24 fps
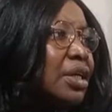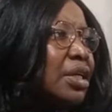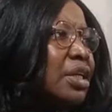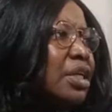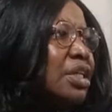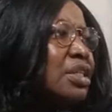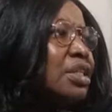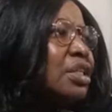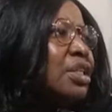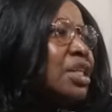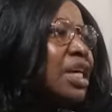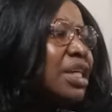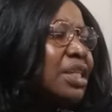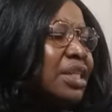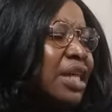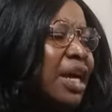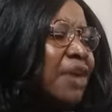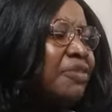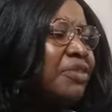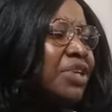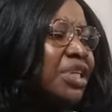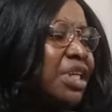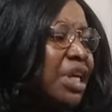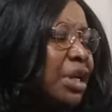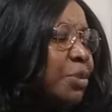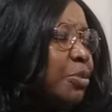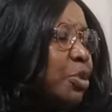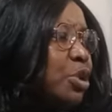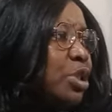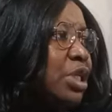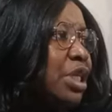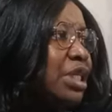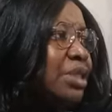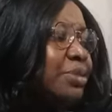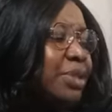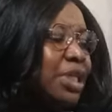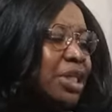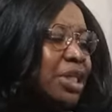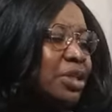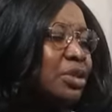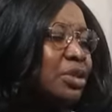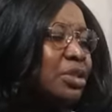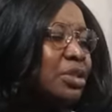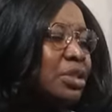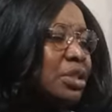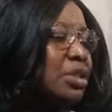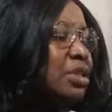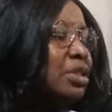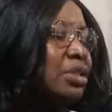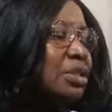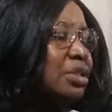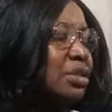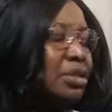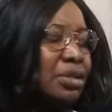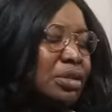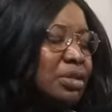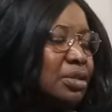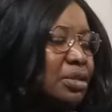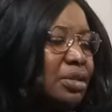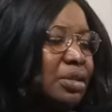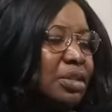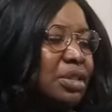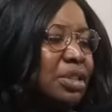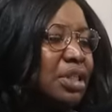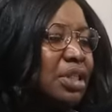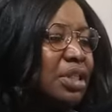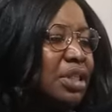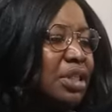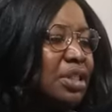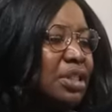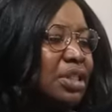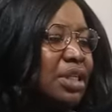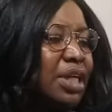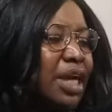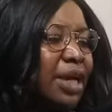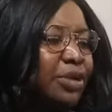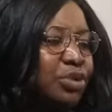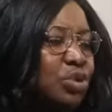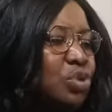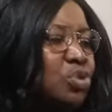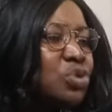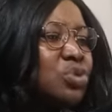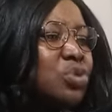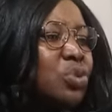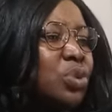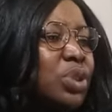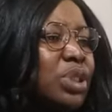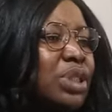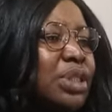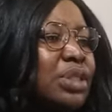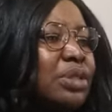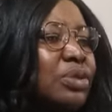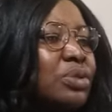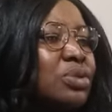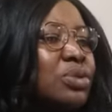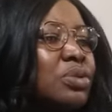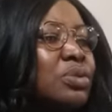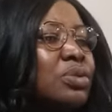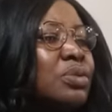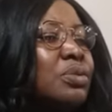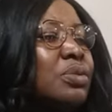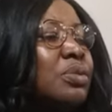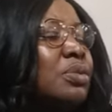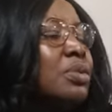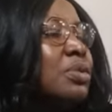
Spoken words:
It's not that they have an abundance because they are used to it also.